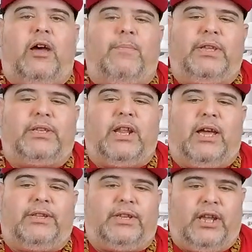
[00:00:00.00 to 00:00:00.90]
mids and
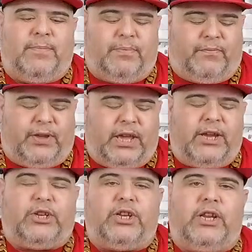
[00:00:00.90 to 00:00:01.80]
highs and
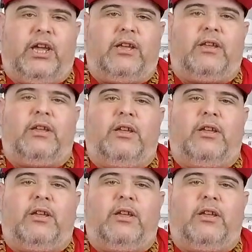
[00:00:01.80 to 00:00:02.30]
amplification yet,